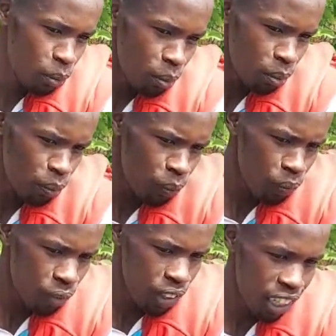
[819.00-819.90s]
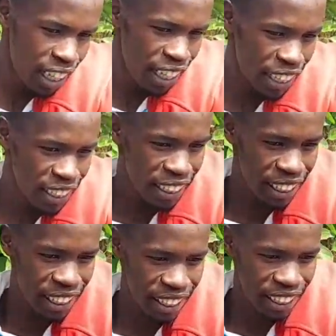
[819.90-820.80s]
Welcome now and
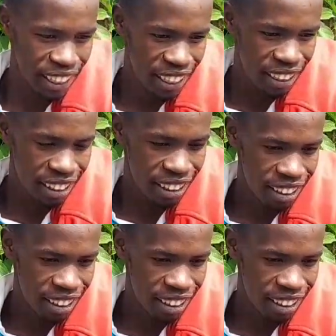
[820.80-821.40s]
again, guys.